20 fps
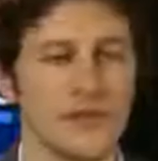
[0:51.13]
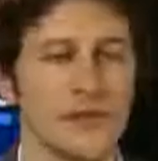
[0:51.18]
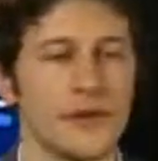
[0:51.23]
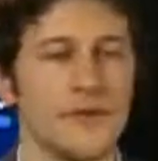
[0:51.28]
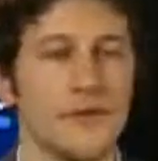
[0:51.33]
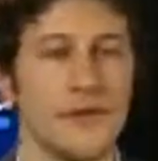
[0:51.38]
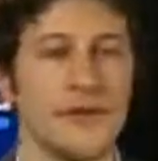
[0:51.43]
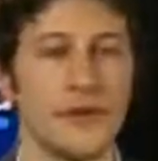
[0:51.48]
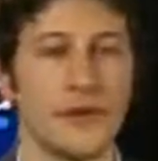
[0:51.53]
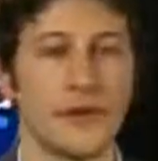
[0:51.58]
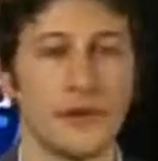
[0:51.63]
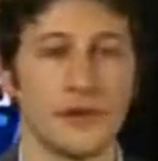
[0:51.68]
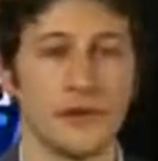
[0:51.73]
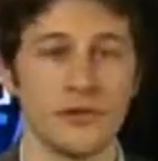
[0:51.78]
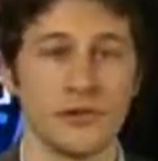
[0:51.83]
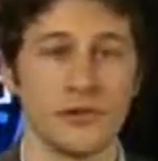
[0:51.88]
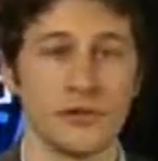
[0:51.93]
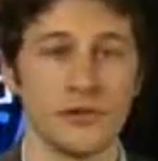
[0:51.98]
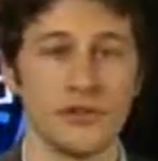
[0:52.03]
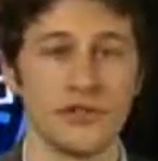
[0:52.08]
bit of video here,
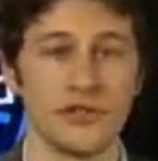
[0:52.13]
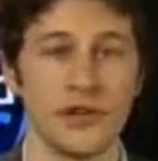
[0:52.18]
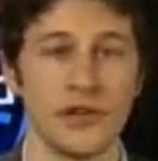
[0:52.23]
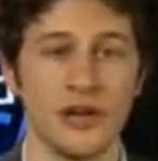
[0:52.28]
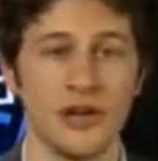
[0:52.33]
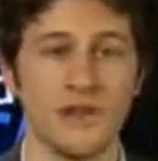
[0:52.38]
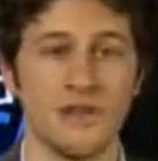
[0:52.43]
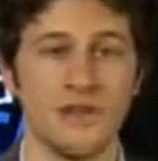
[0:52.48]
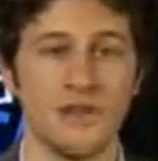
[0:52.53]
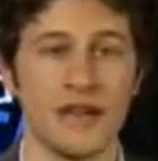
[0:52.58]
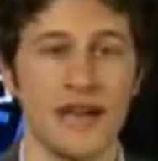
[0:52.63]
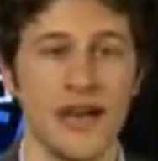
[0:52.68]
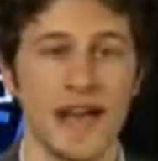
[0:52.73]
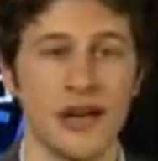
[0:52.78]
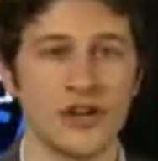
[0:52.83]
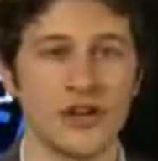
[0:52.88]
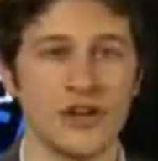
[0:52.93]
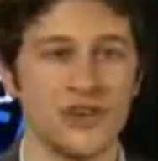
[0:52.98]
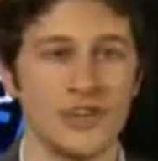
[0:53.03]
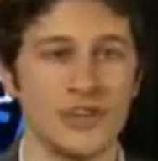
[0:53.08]
Lewis, of the
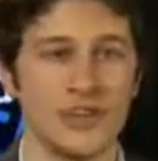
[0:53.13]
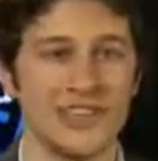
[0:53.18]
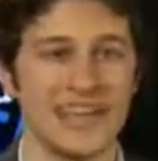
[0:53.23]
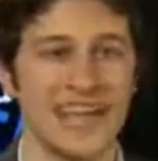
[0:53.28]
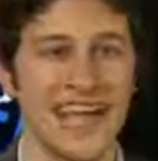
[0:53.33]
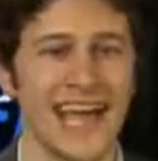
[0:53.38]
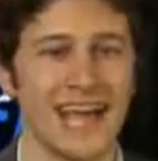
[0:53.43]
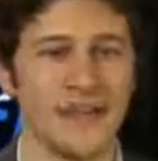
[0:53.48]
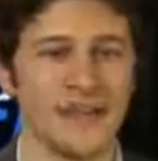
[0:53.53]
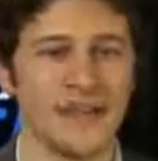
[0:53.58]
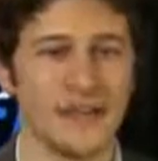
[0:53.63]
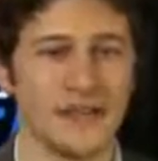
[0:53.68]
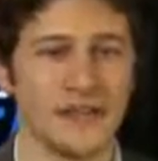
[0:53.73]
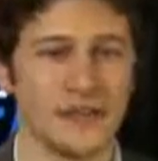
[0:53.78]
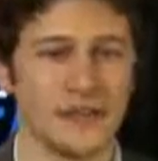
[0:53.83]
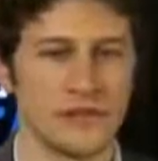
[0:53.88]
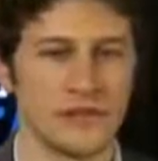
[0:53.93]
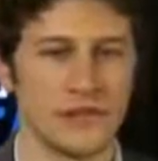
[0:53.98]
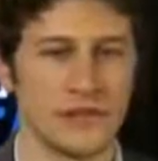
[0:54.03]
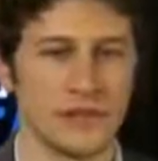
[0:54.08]
actual landing
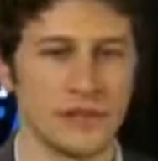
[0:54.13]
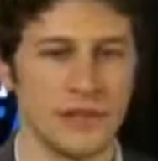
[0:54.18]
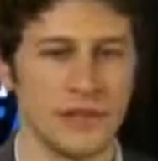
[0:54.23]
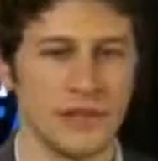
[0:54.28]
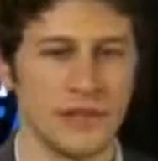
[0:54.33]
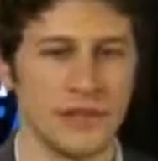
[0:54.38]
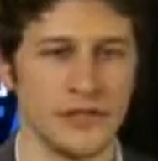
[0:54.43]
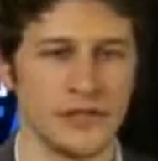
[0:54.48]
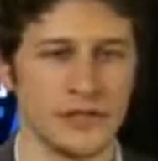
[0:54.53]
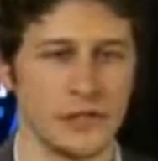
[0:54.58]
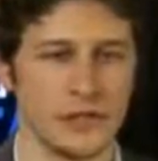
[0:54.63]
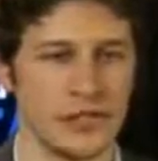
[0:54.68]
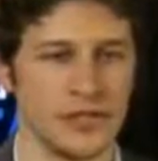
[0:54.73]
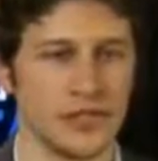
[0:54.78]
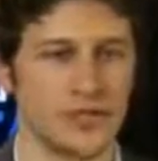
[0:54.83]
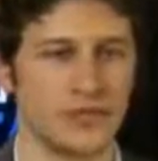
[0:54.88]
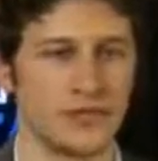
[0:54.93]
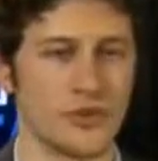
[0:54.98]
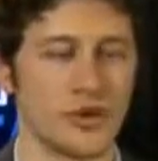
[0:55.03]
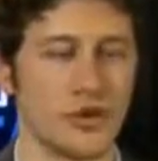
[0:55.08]
that took place, which is
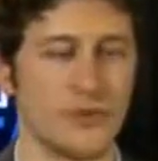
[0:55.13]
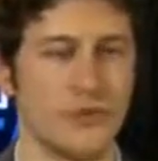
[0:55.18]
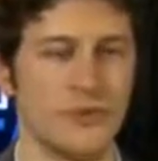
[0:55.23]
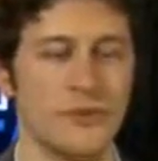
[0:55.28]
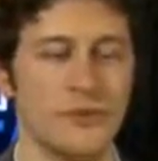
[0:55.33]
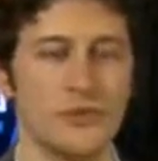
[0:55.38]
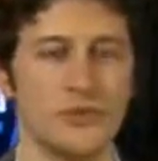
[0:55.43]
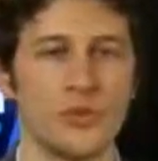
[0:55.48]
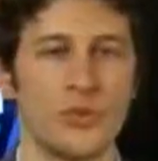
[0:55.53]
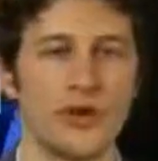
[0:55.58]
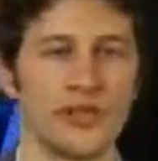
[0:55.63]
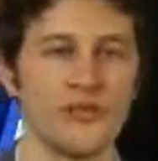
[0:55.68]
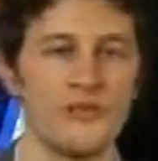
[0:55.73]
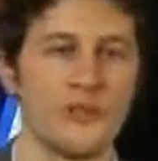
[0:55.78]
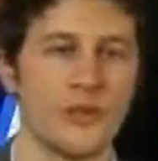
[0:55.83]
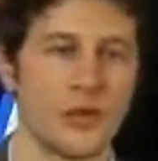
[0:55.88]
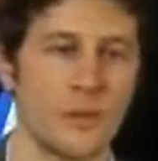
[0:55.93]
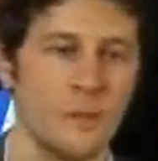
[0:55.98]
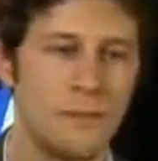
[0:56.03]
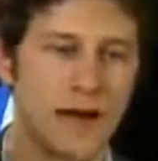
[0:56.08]
incredible, from
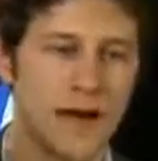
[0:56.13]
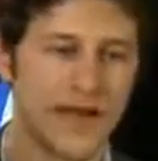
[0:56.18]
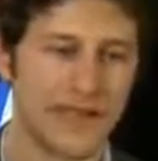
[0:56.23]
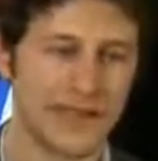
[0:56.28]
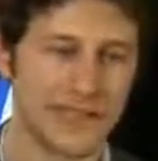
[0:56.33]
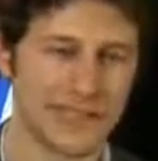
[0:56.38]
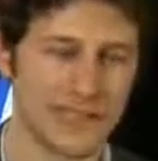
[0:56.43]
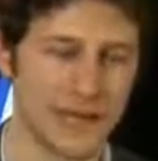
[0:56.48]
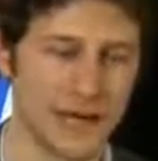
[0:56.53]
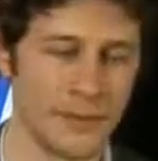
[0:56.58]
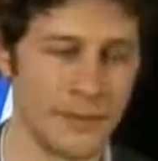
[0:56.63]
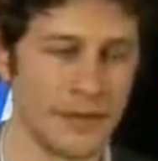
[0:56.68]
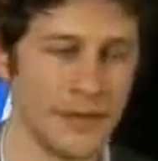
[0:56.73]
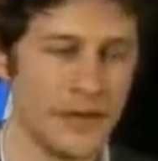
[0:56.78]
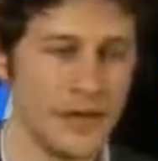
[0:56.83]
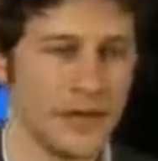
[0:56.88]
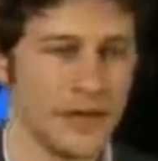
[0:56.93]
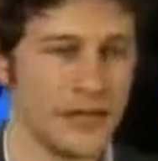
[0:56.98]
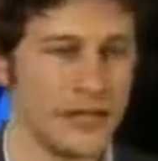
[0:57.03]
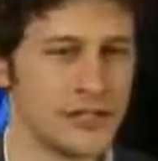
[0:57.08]
24 miles up
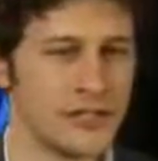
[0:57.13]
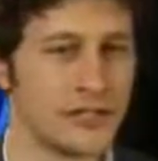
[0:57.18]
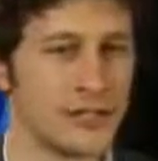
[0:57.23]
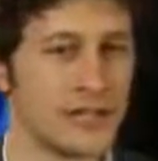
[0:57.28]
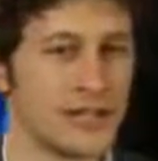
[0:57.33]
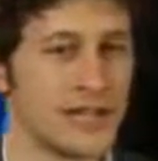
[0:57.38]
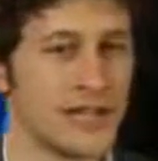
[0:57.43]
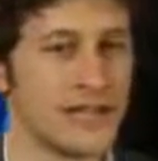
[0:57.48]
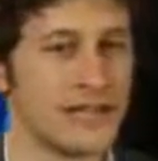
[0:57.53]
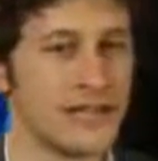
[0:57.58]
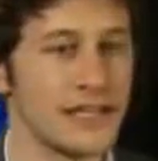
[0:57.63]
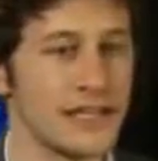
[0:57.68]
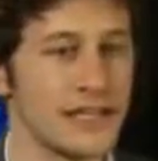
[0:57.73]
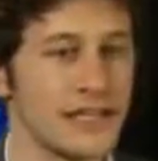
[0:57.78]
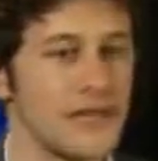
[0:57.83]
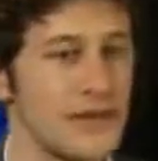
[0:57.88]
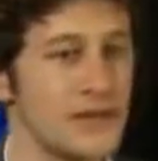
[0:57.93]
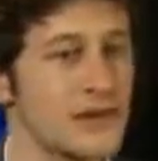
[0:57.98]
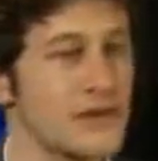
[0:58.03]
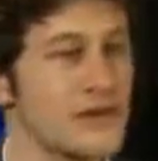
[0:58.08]
to landing
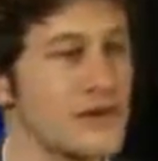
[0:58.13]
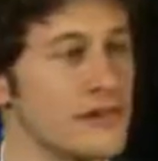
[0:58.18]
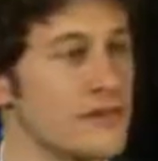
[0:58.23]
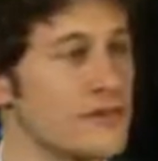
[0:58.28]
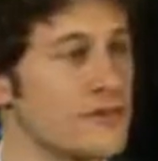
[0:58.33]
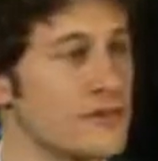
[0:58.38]
very, very